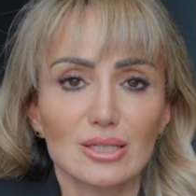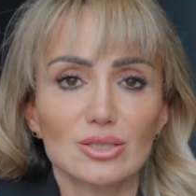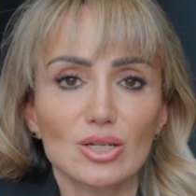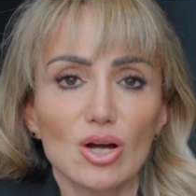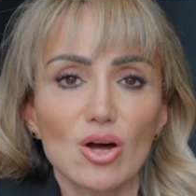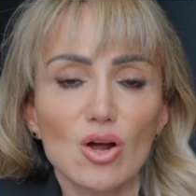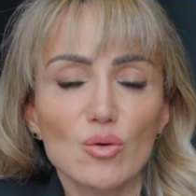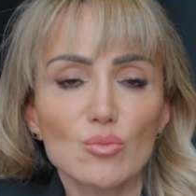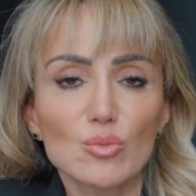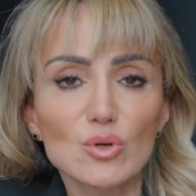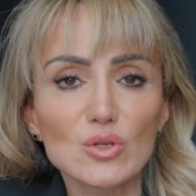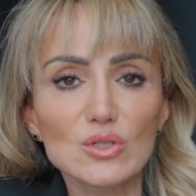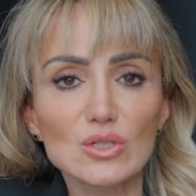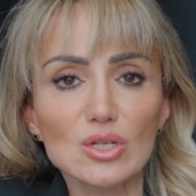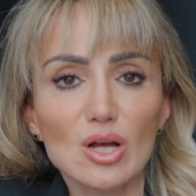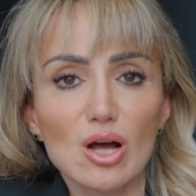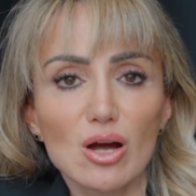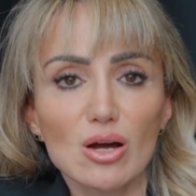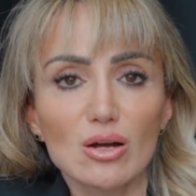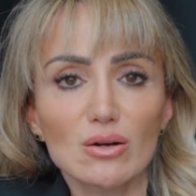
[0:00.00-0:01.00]
the hormones
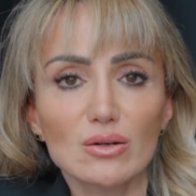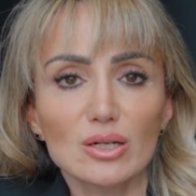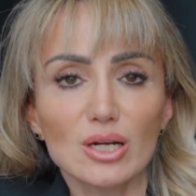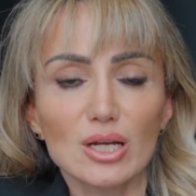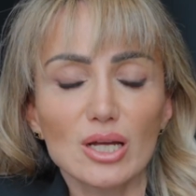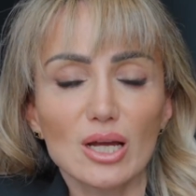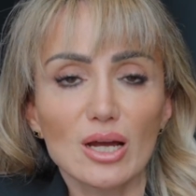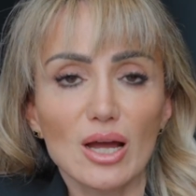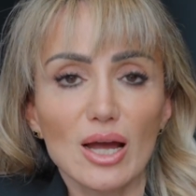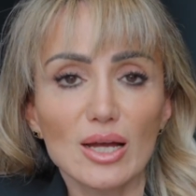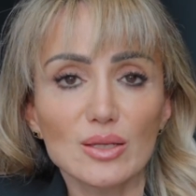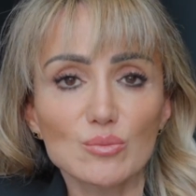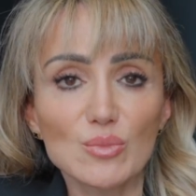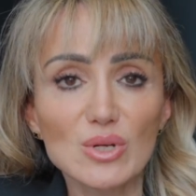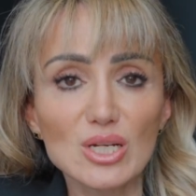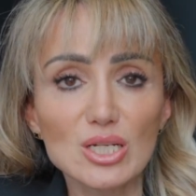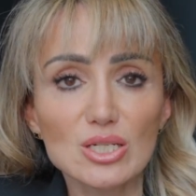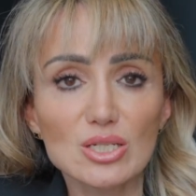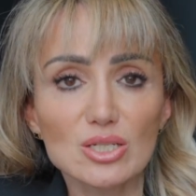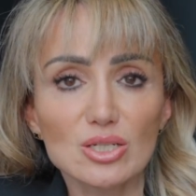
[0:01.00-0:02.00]
are
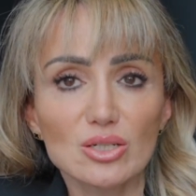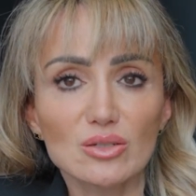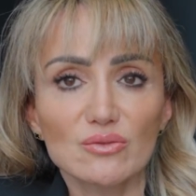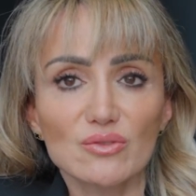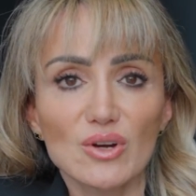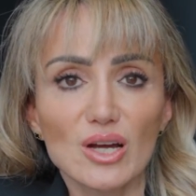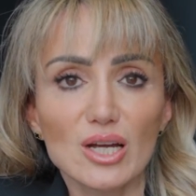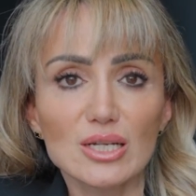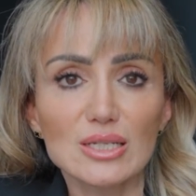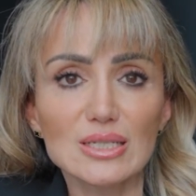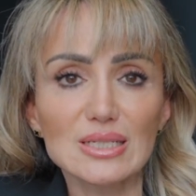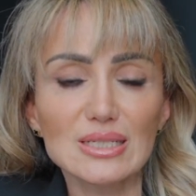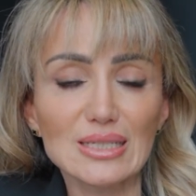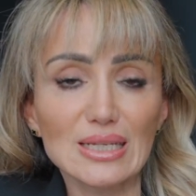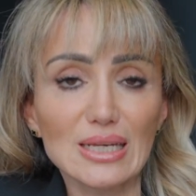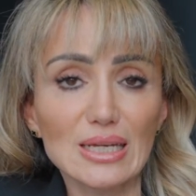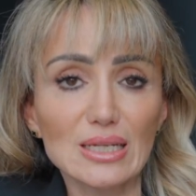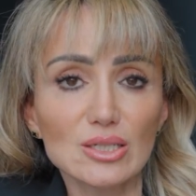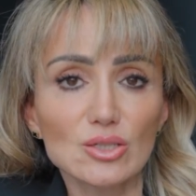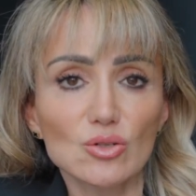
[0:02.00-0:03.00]
administered via
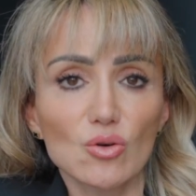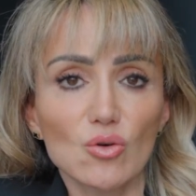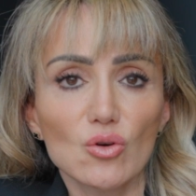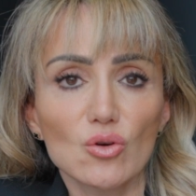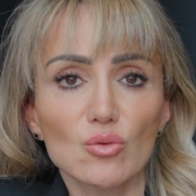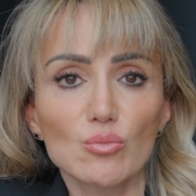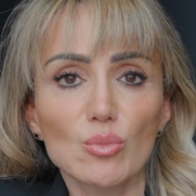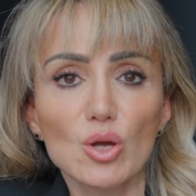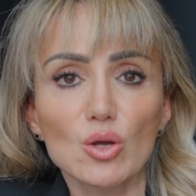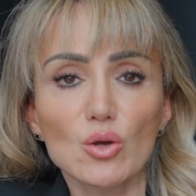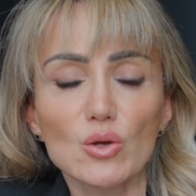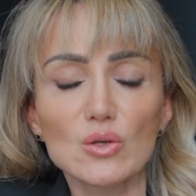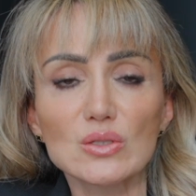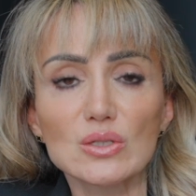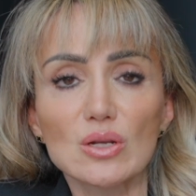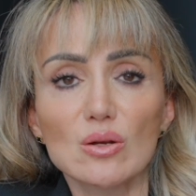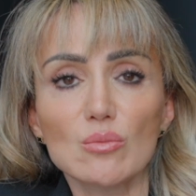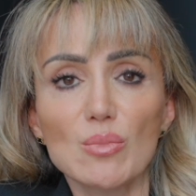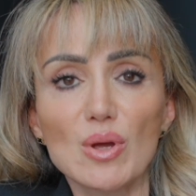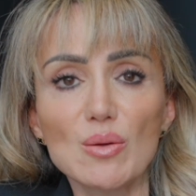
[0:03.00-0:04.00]
skin or
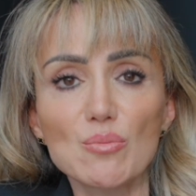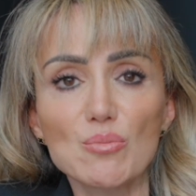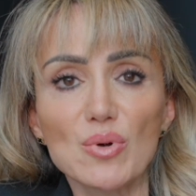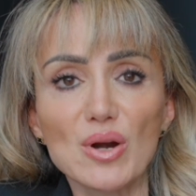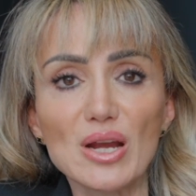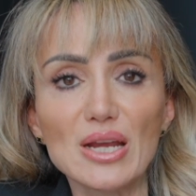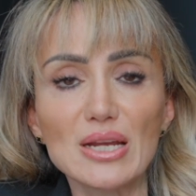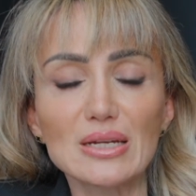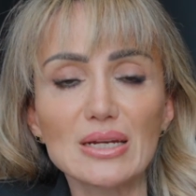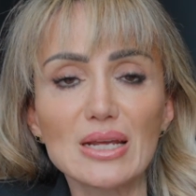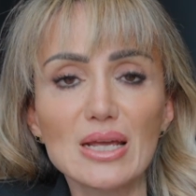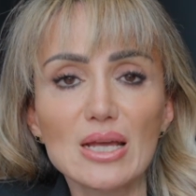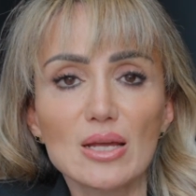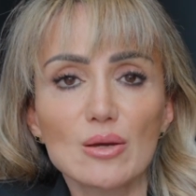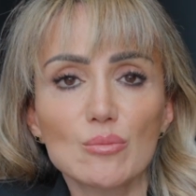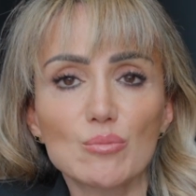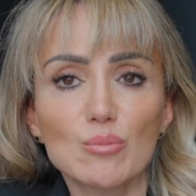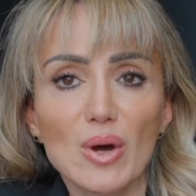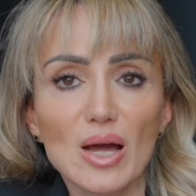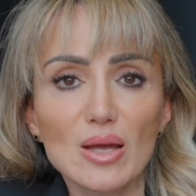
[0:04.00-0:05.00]
mucosal membrane,
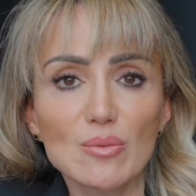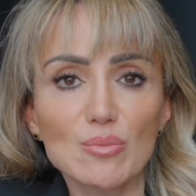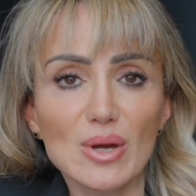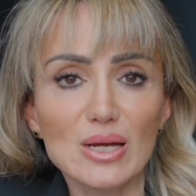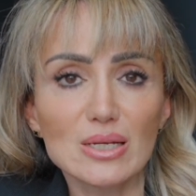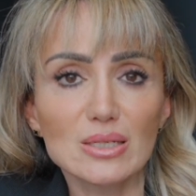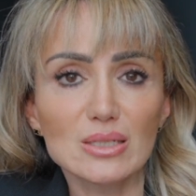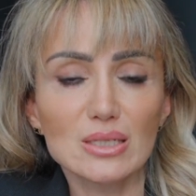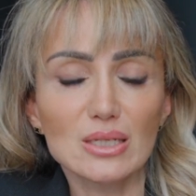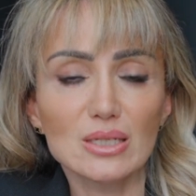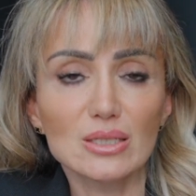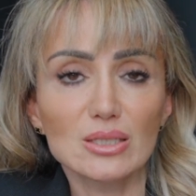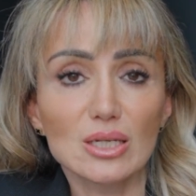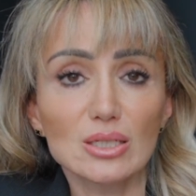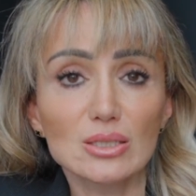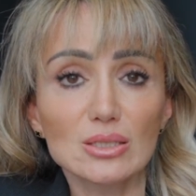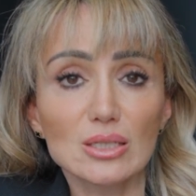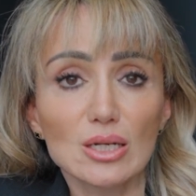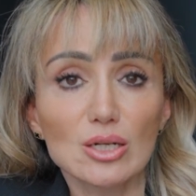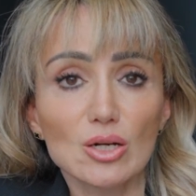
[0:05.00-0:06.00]
bypassing the
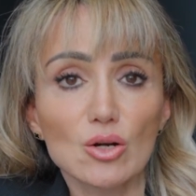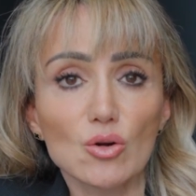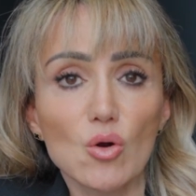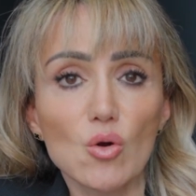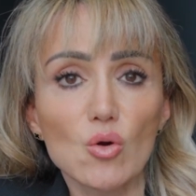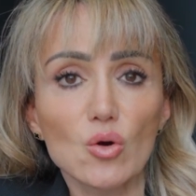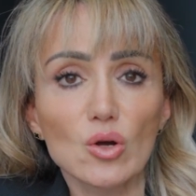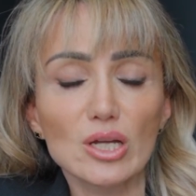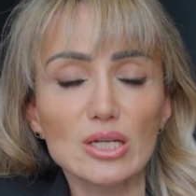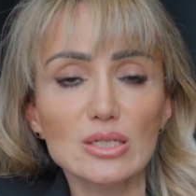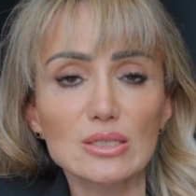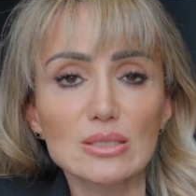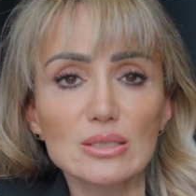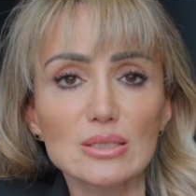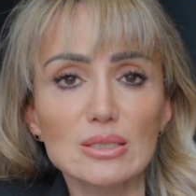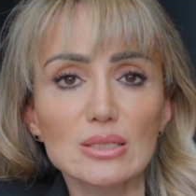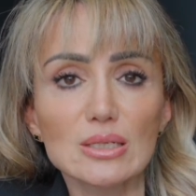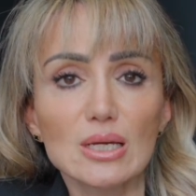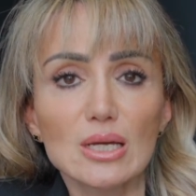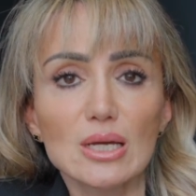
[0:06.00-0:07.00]
internal
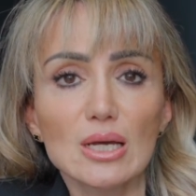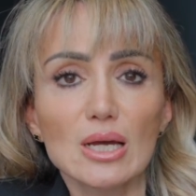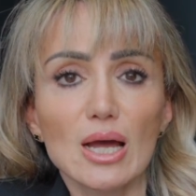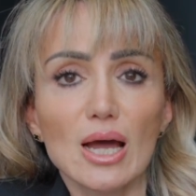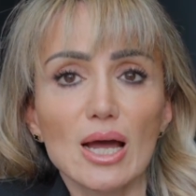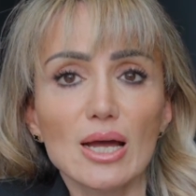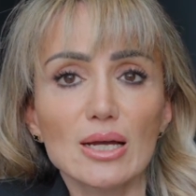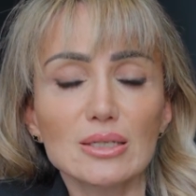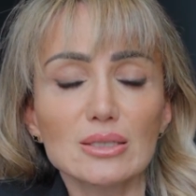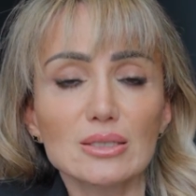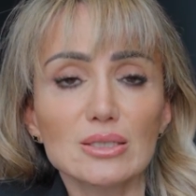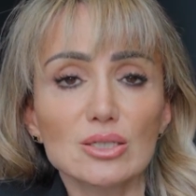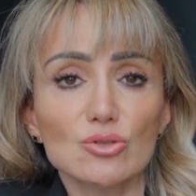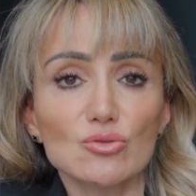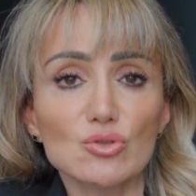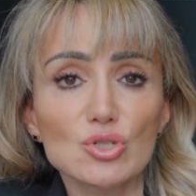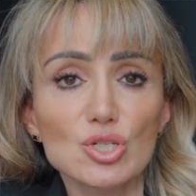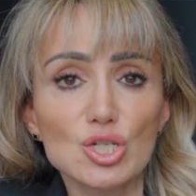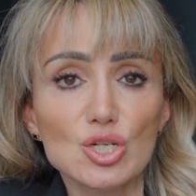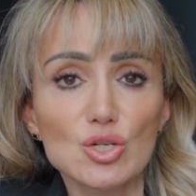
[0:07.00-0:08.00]
organs and
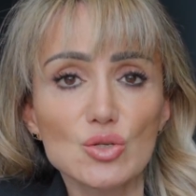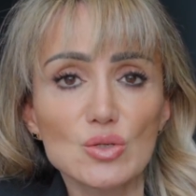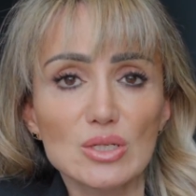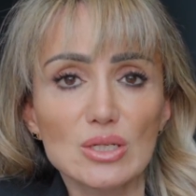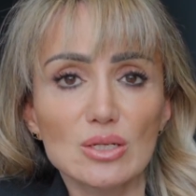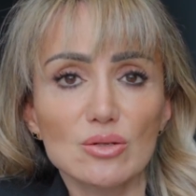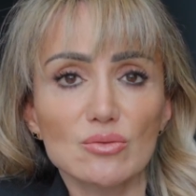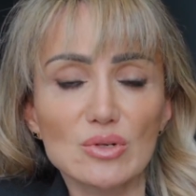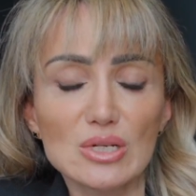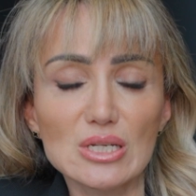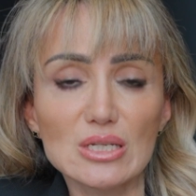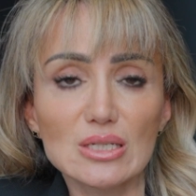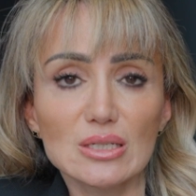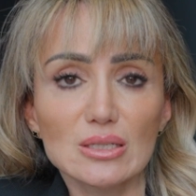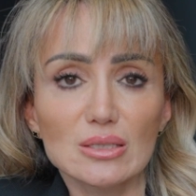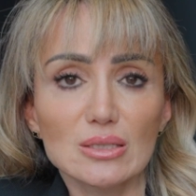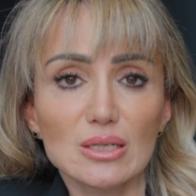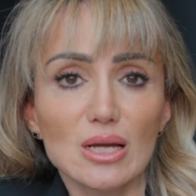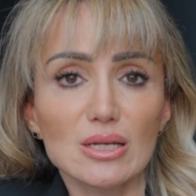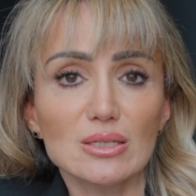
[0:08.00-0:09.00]
reducing
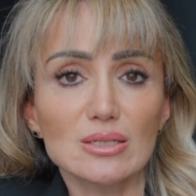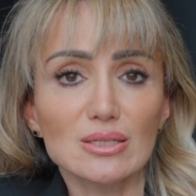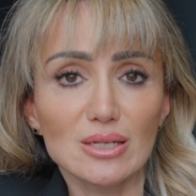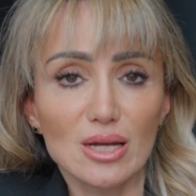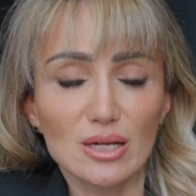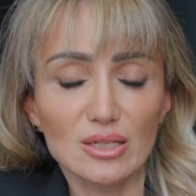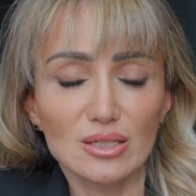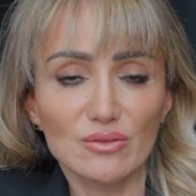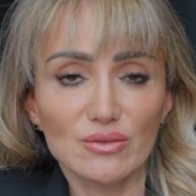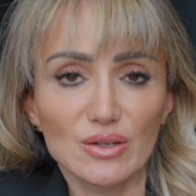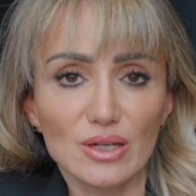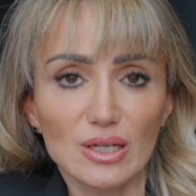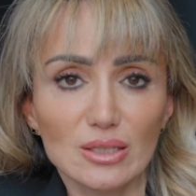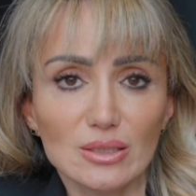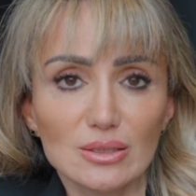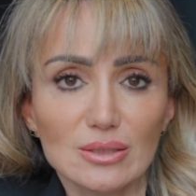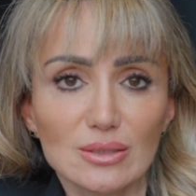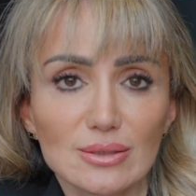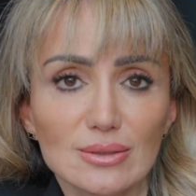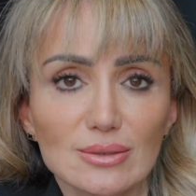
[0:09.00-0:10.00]
risks and side
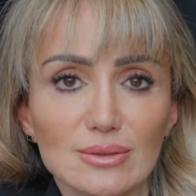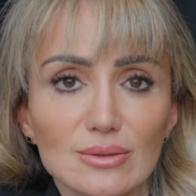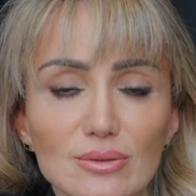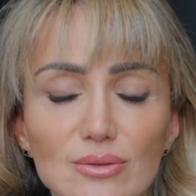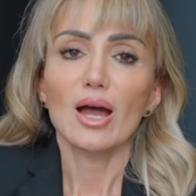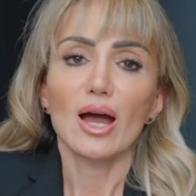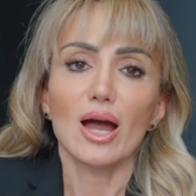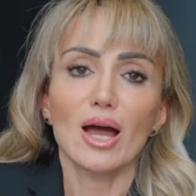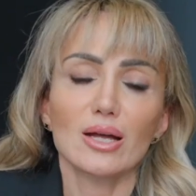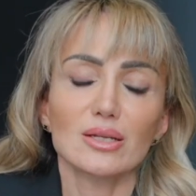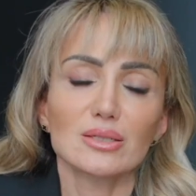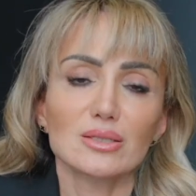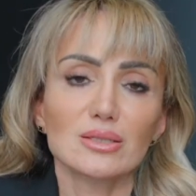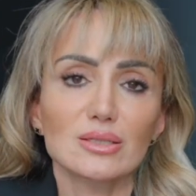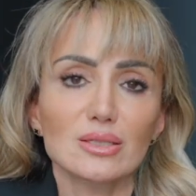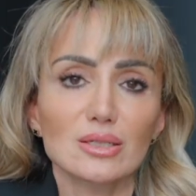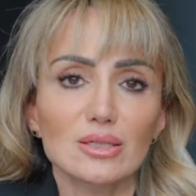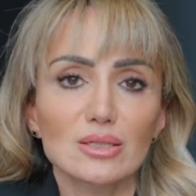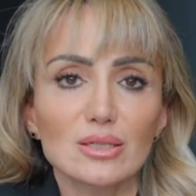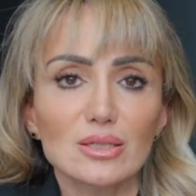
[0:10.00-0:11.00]
effects. And
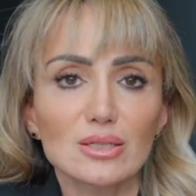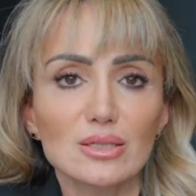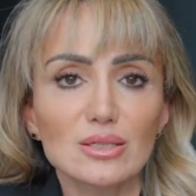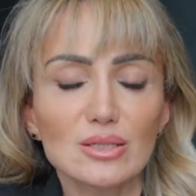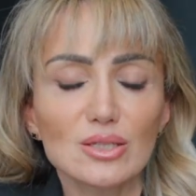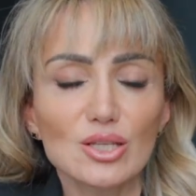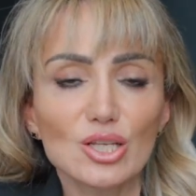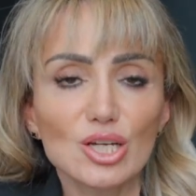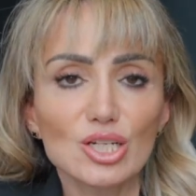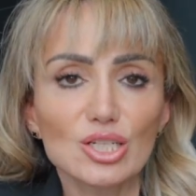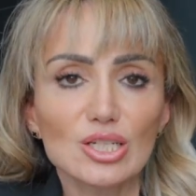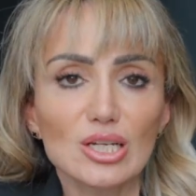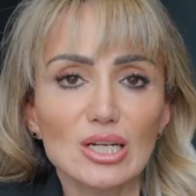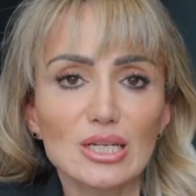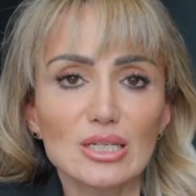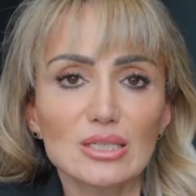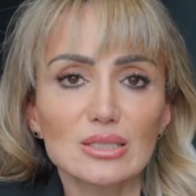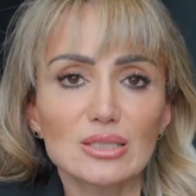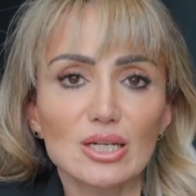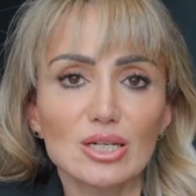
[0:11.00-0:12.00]

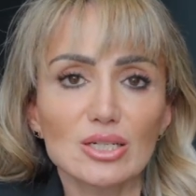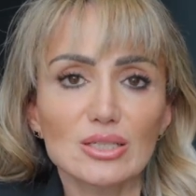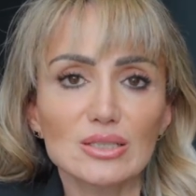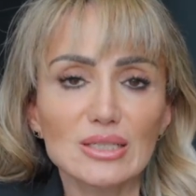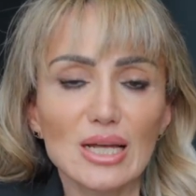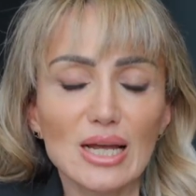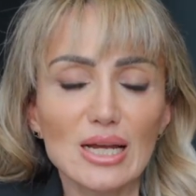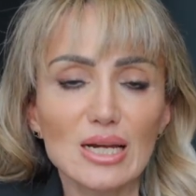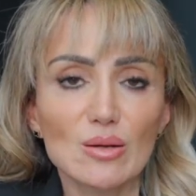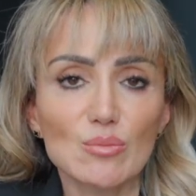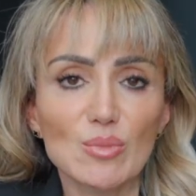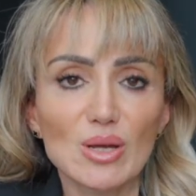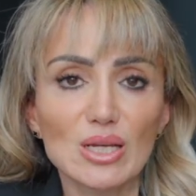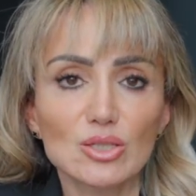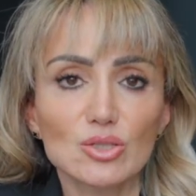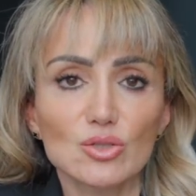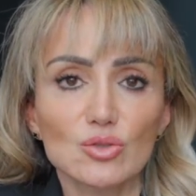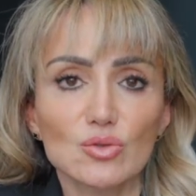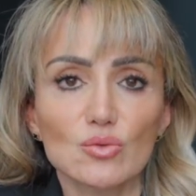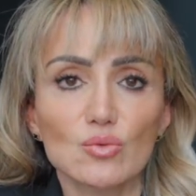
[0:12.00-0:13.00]
thirdly, they're
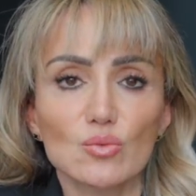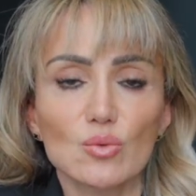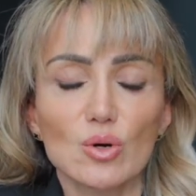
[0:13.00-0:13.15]
tailor-made to